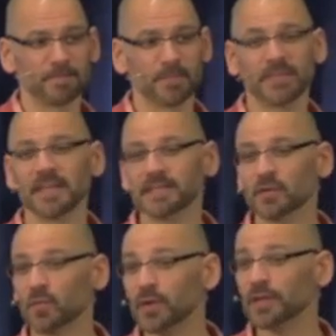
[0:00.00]
But they did
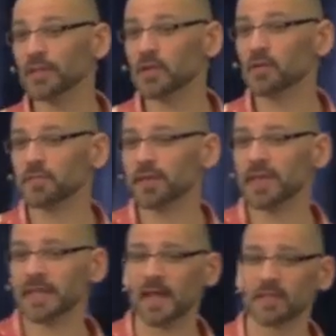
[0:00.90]
a really cool
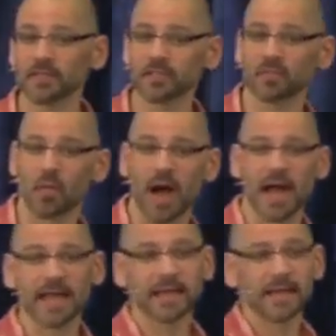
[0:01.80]
thing. And now this is
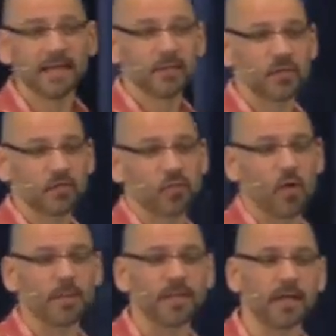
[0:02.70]
why this
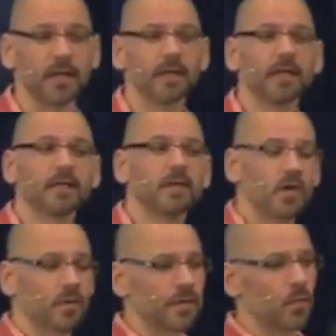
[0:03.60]
formula not
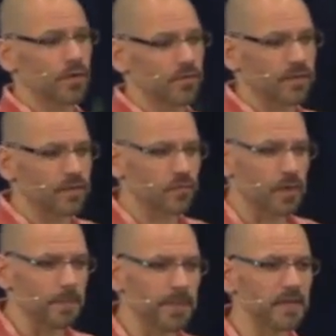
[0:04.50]
only works in its
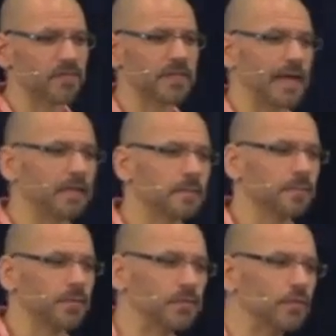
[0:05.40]
very basic
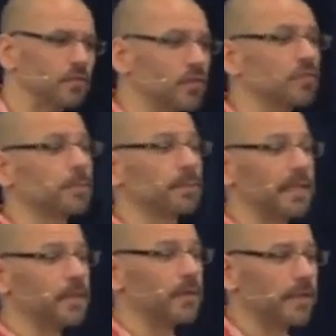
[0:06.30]
element, but you can start to
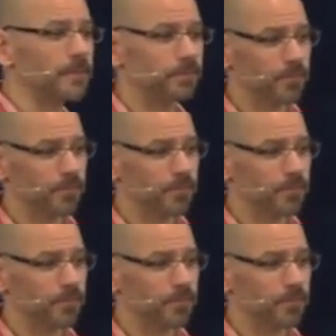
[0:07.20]
play with it.